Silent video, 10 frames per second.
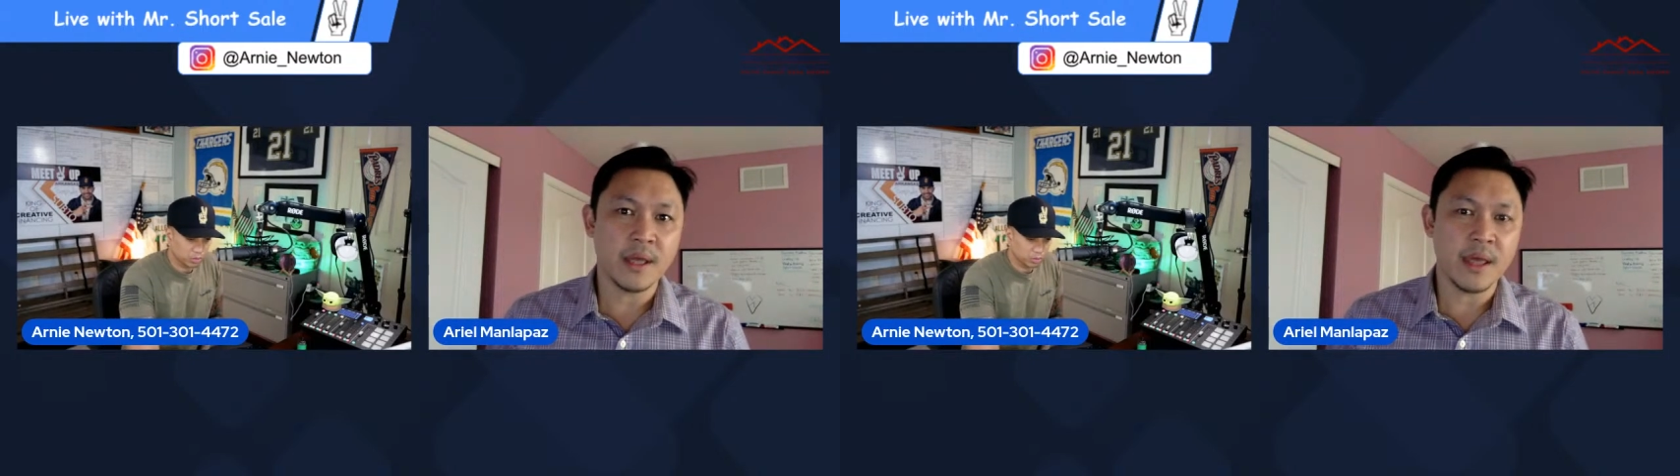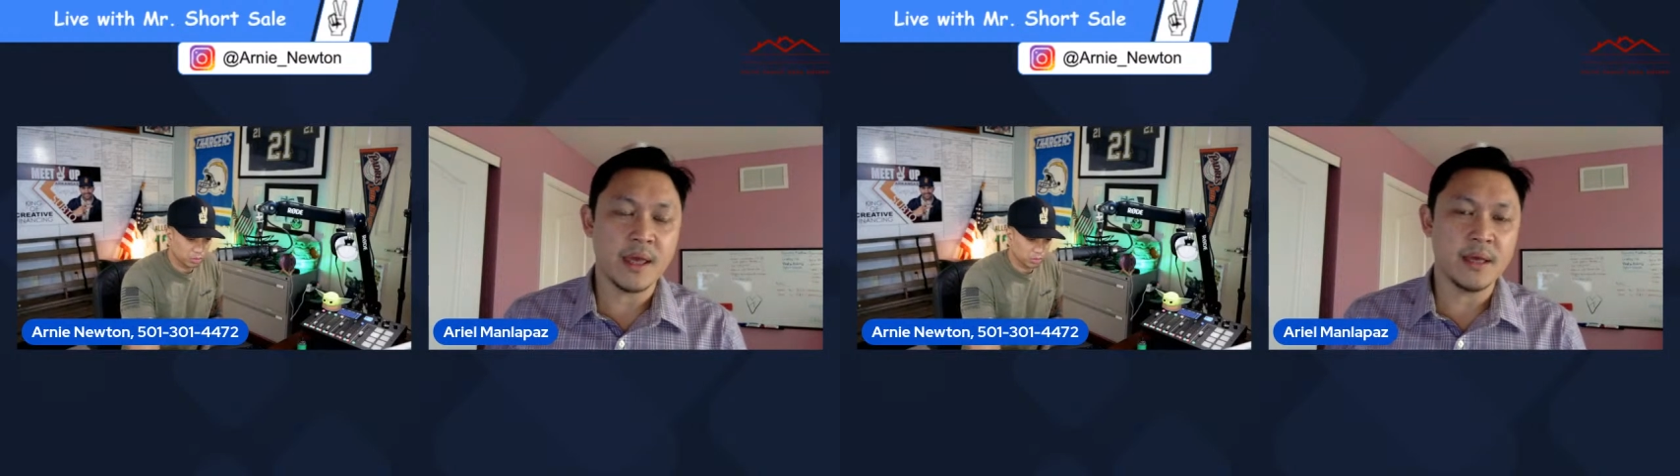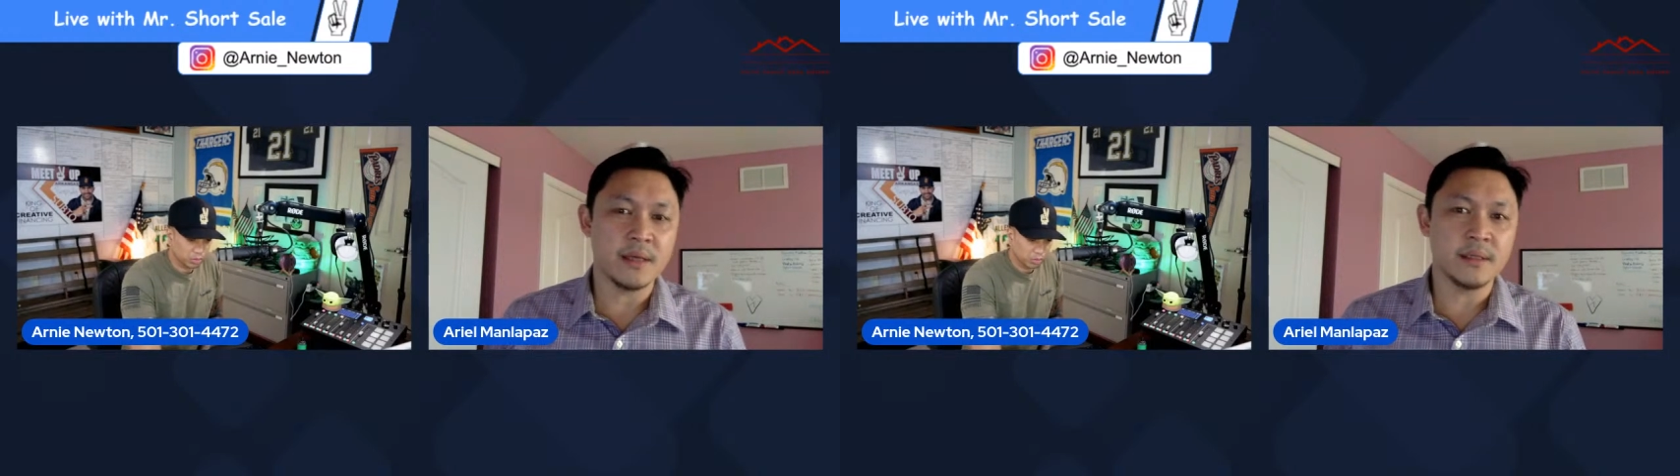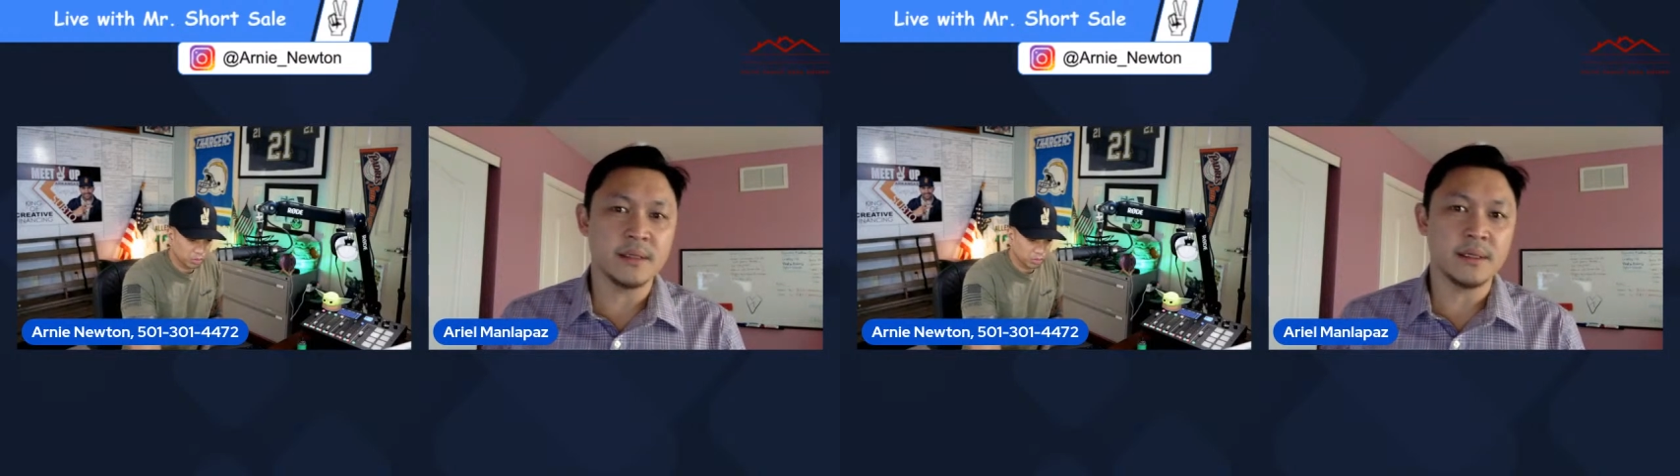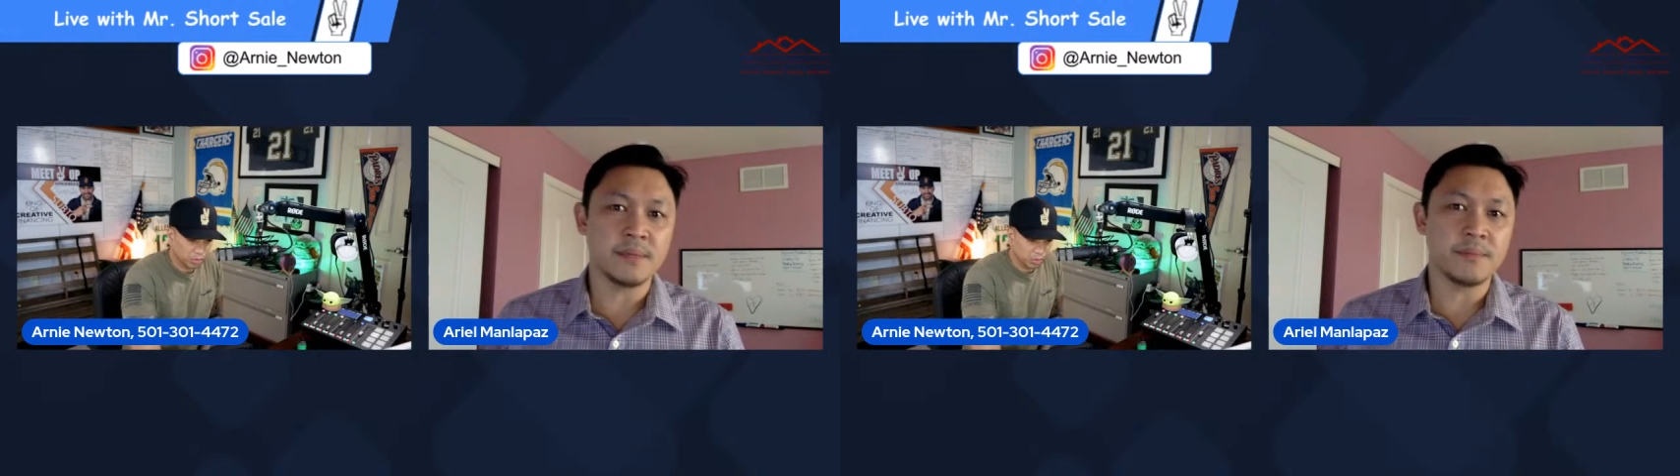
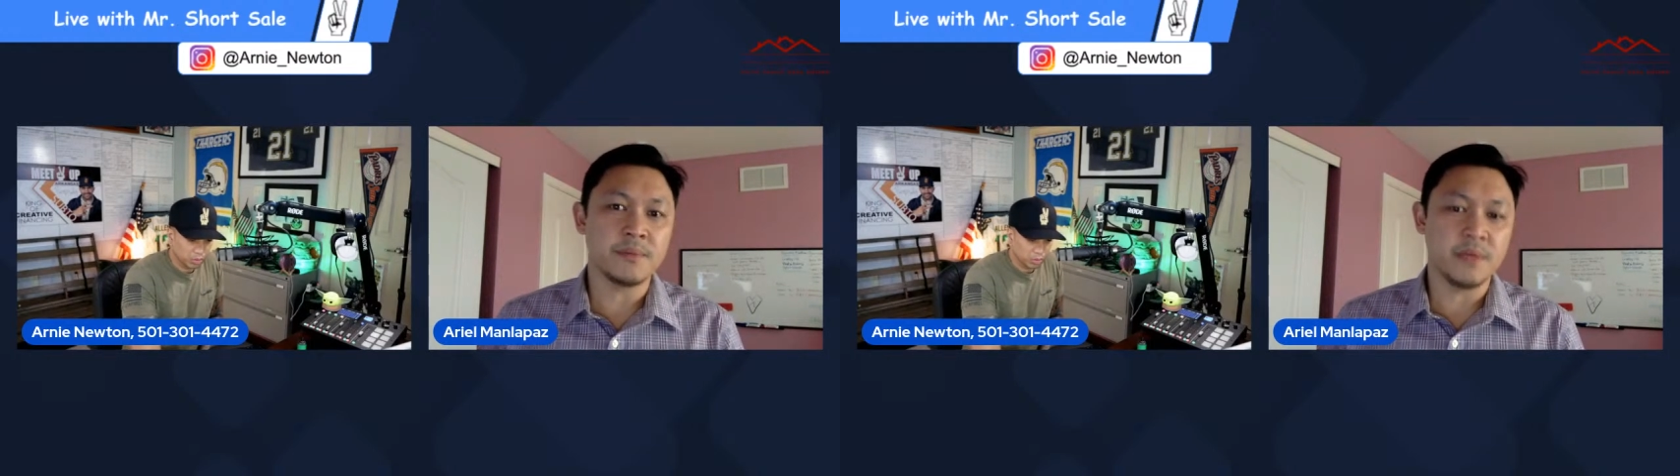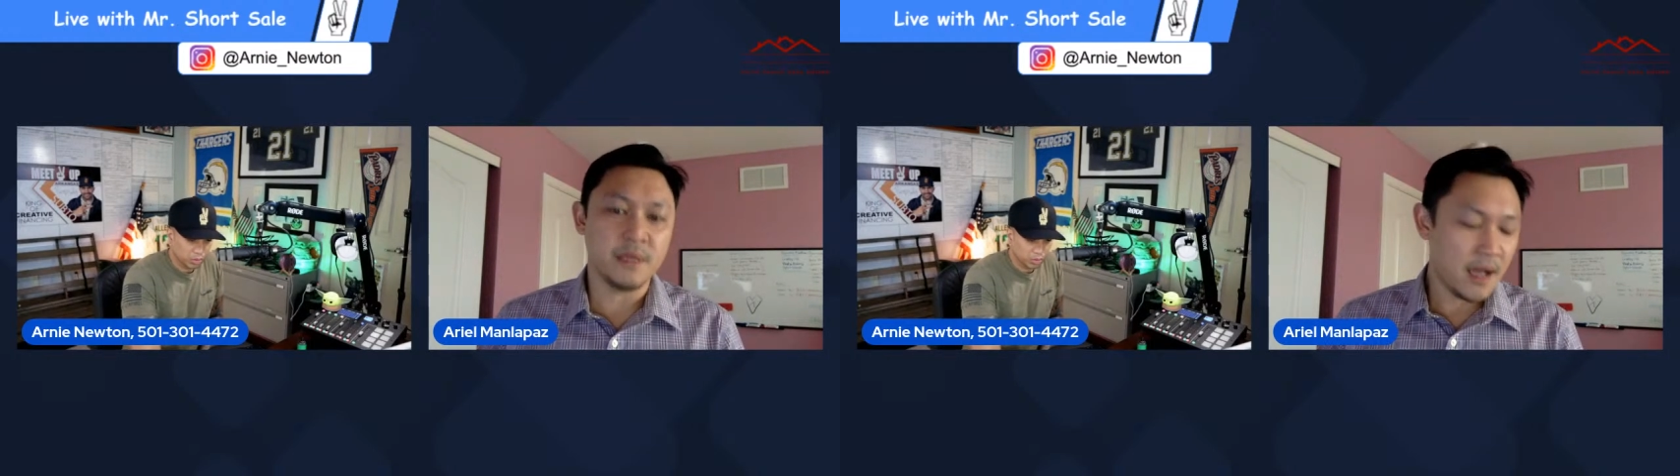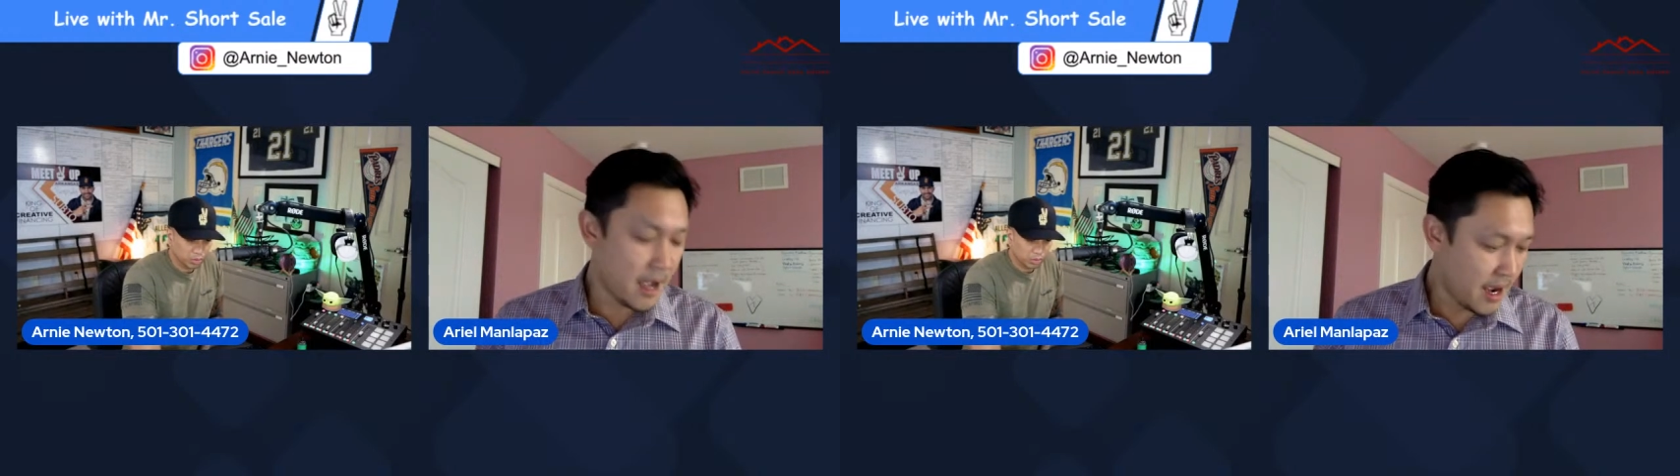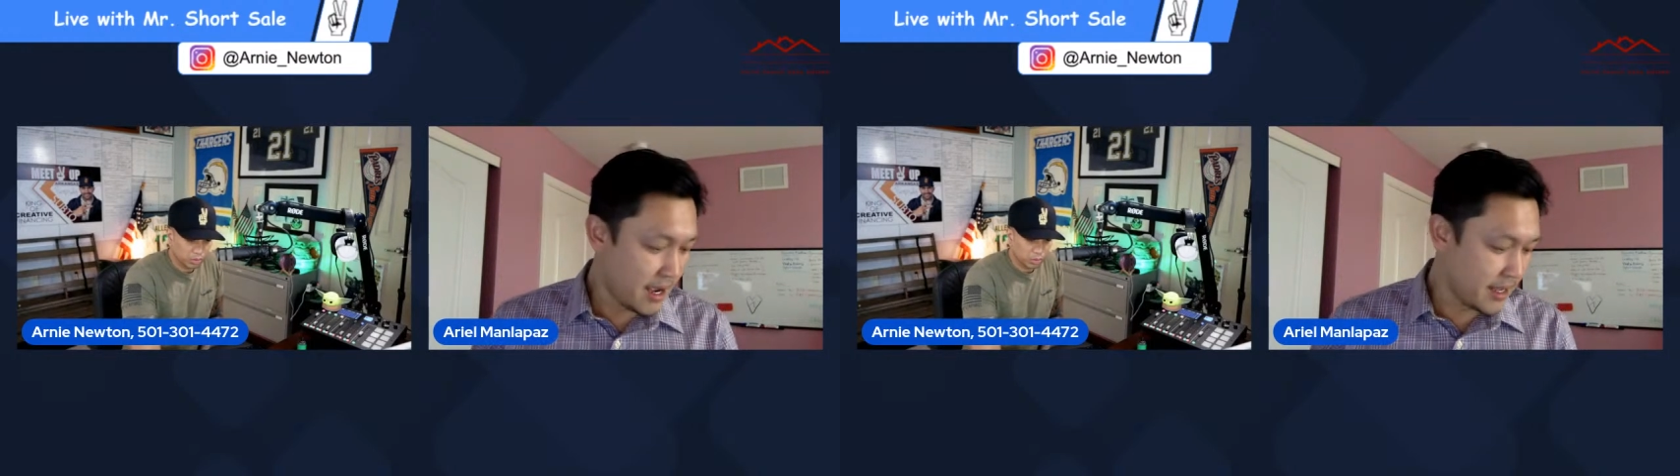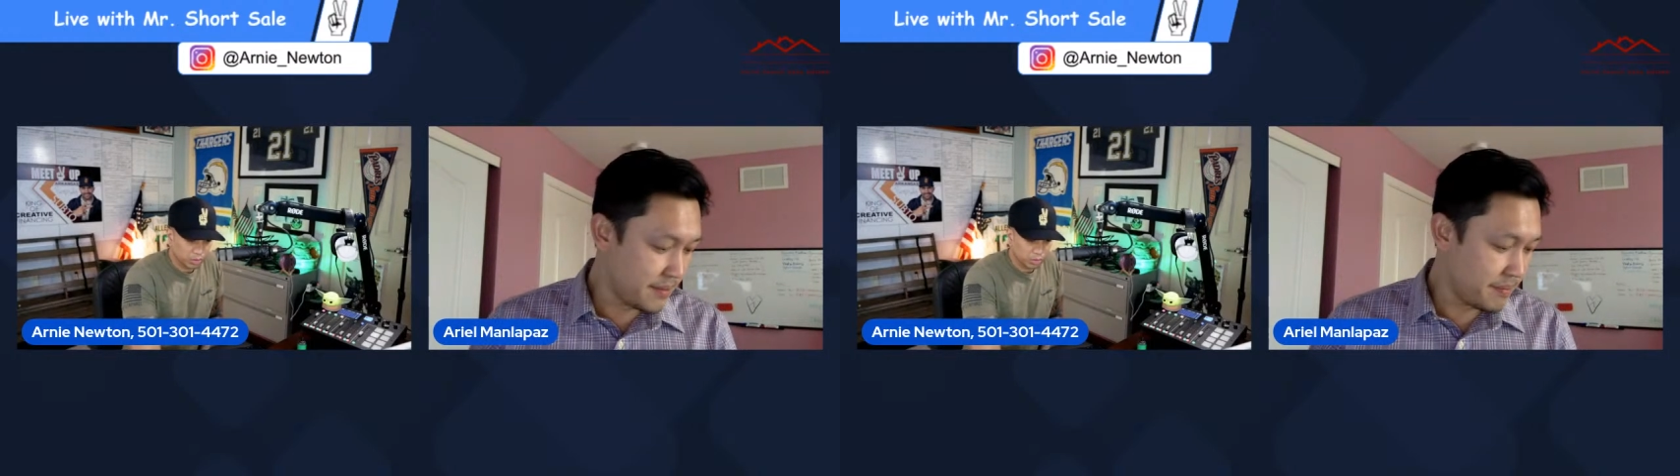and the
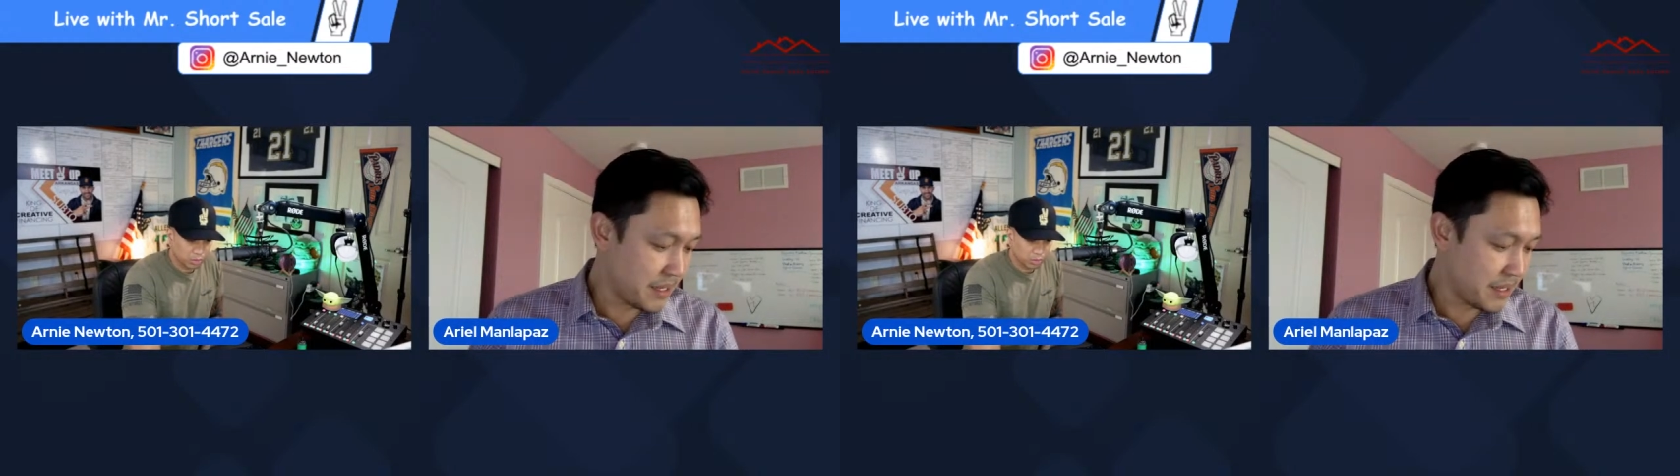guy